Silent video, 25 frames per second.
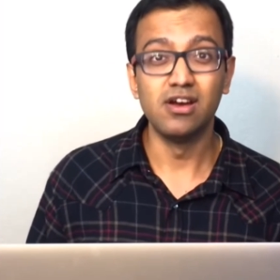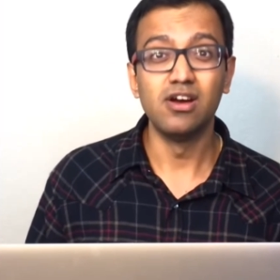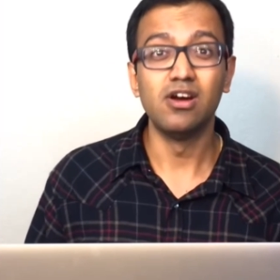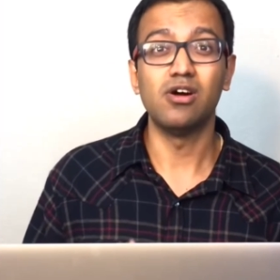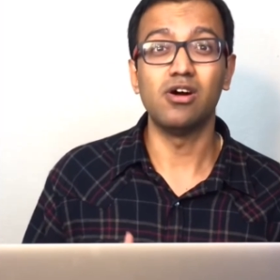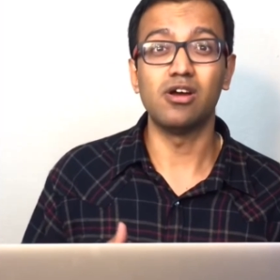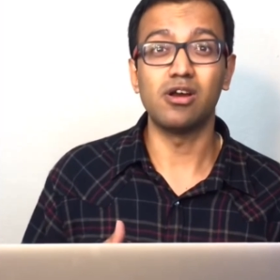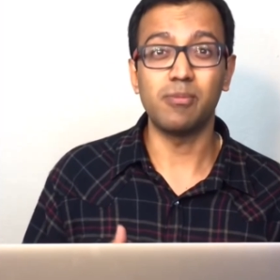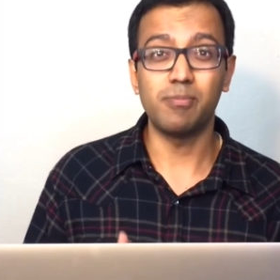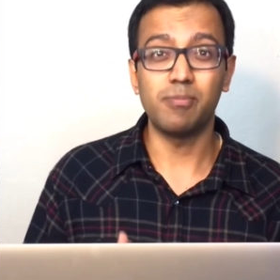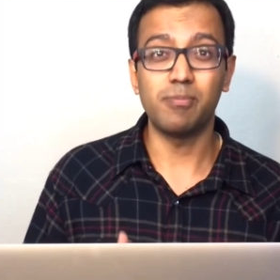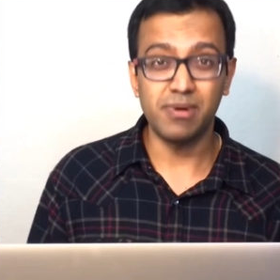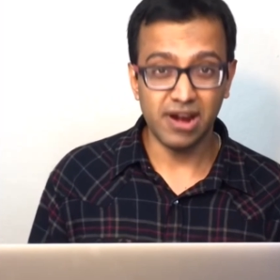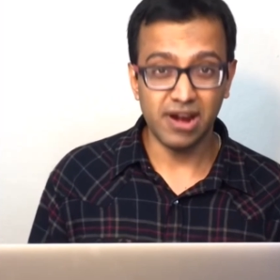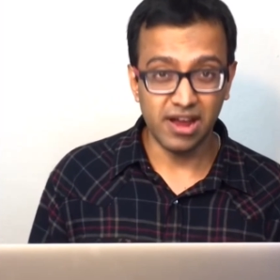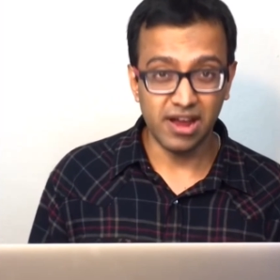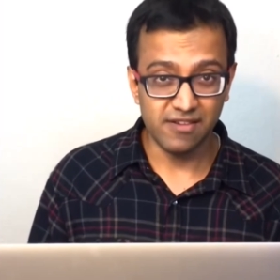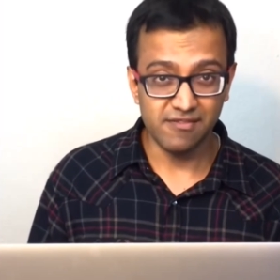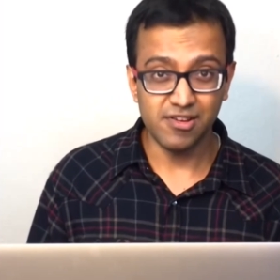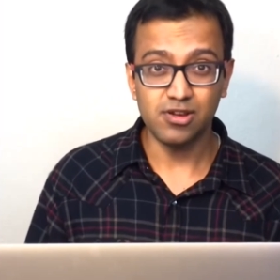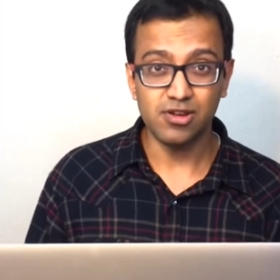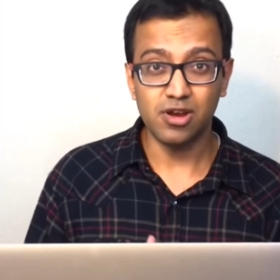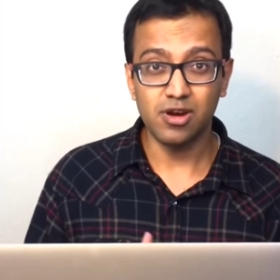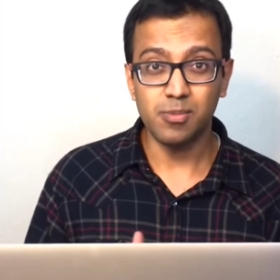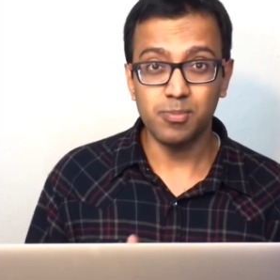or a
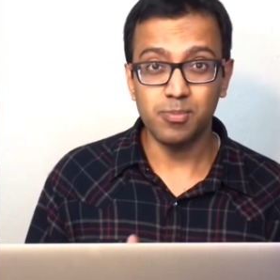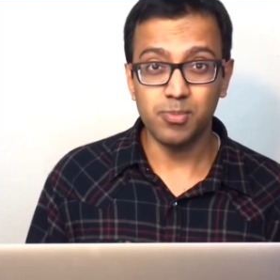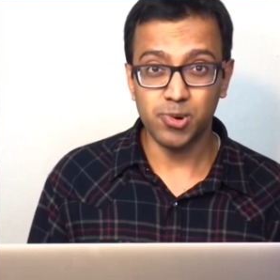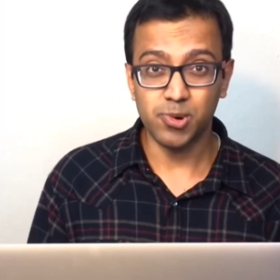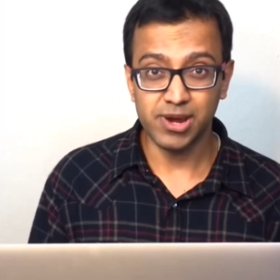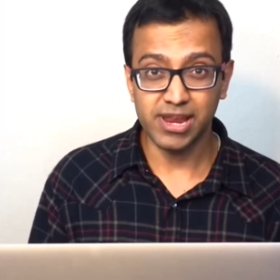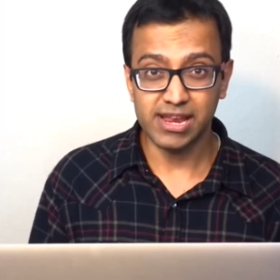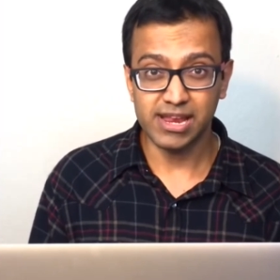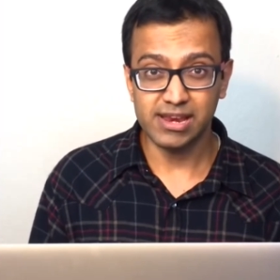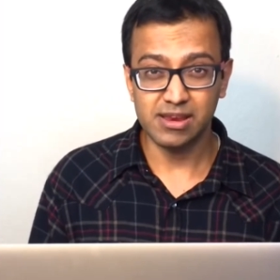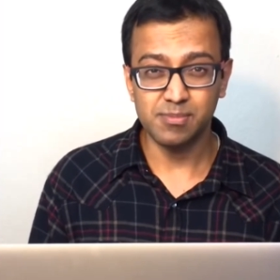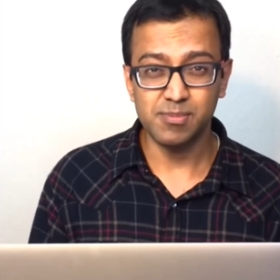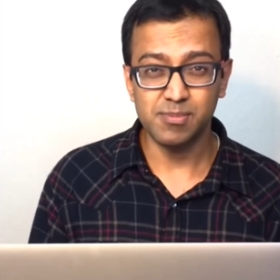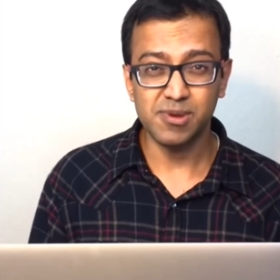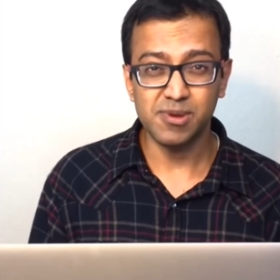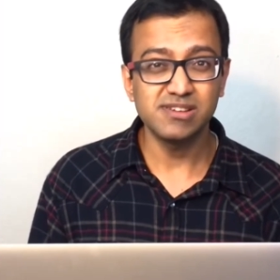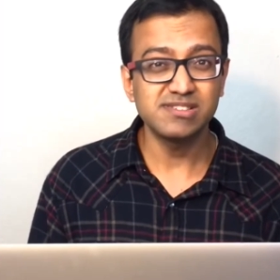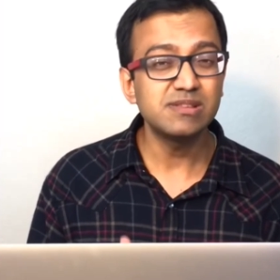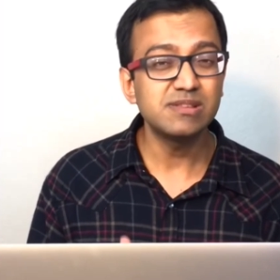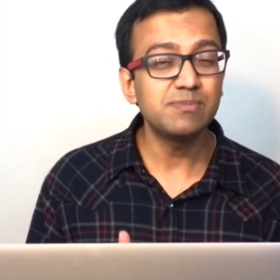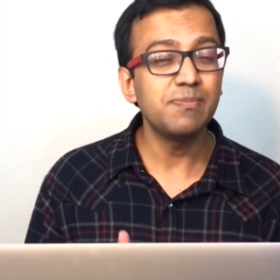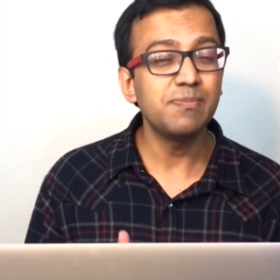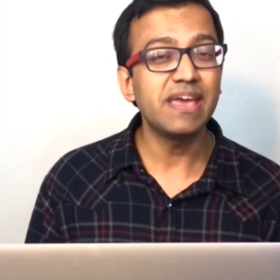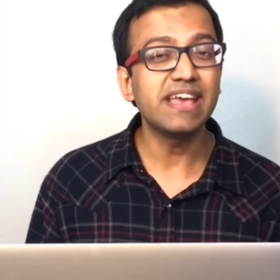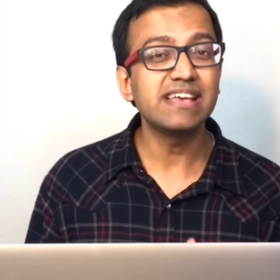private or a protected because
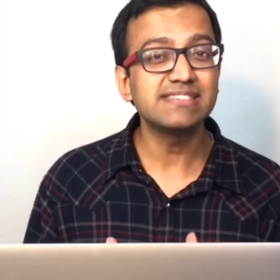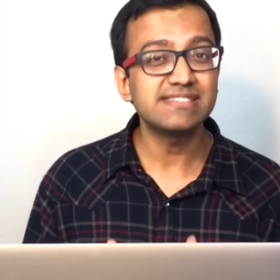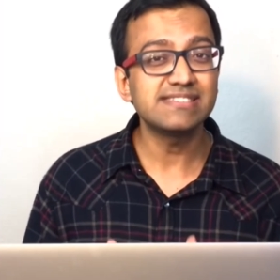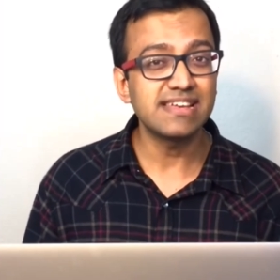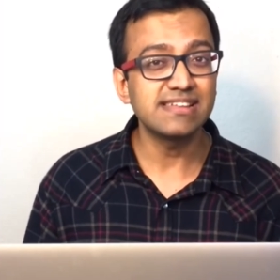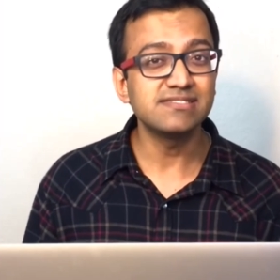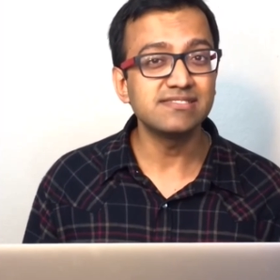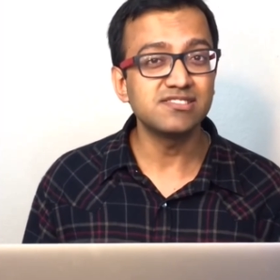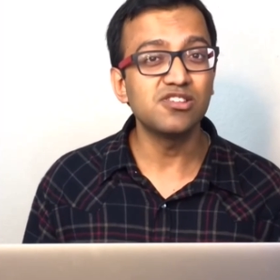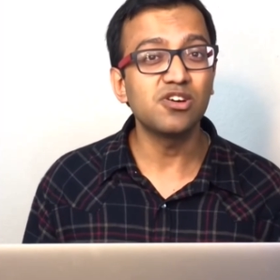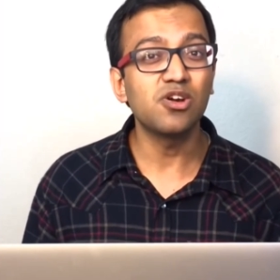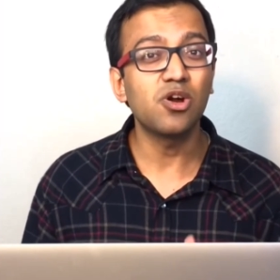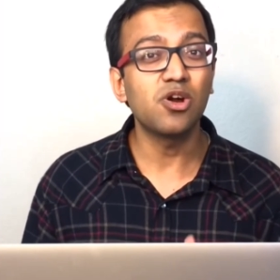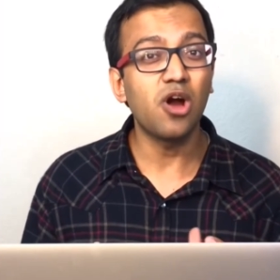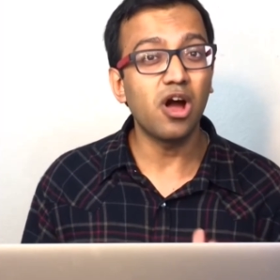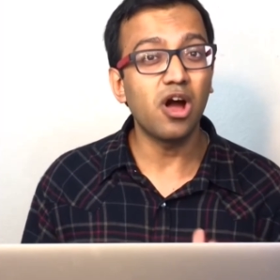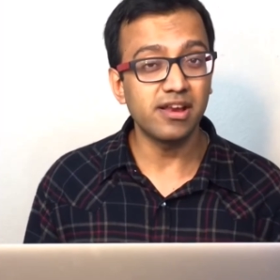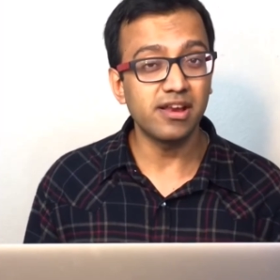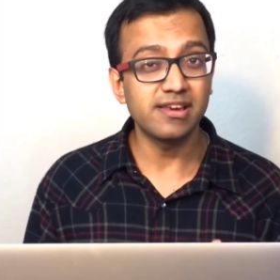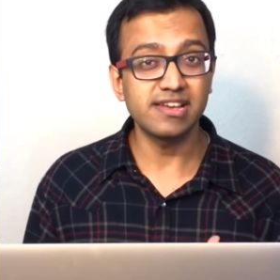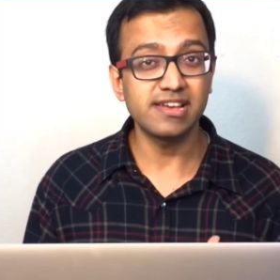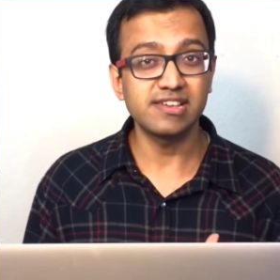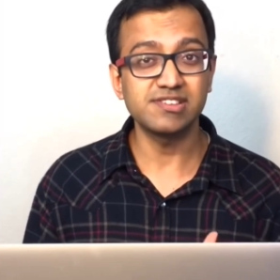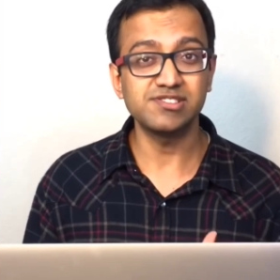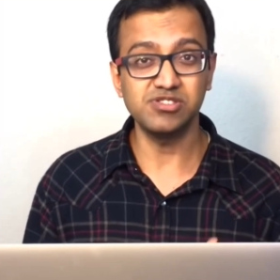it makes sense in the
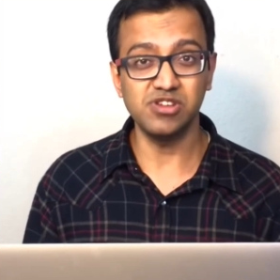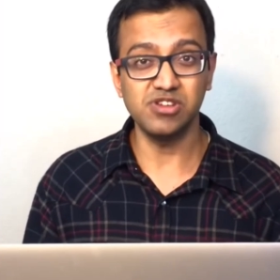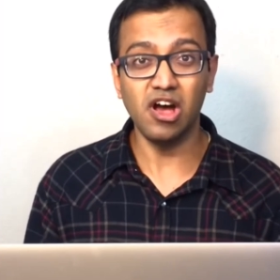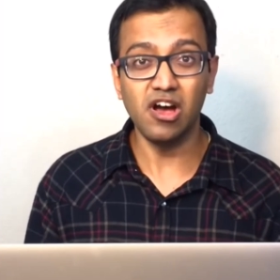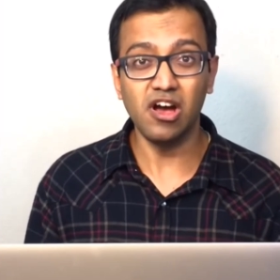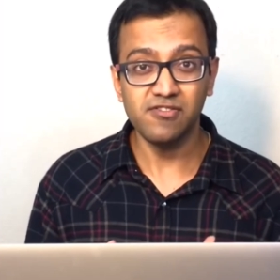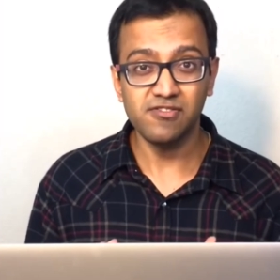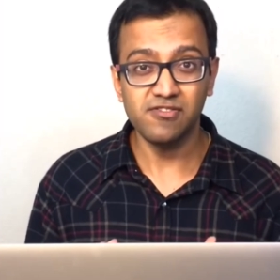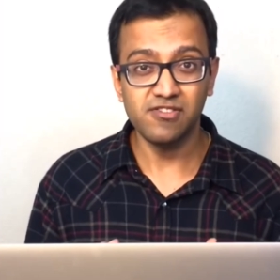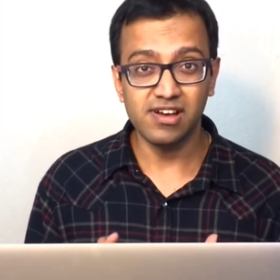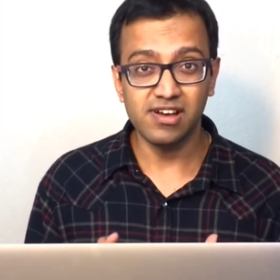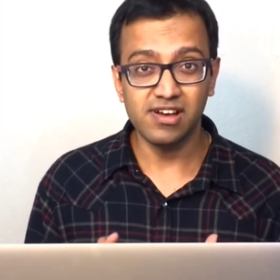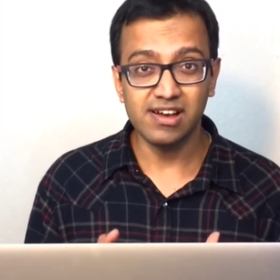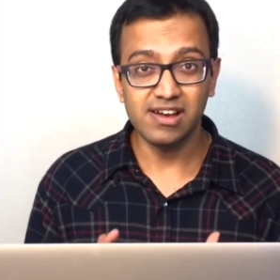context of a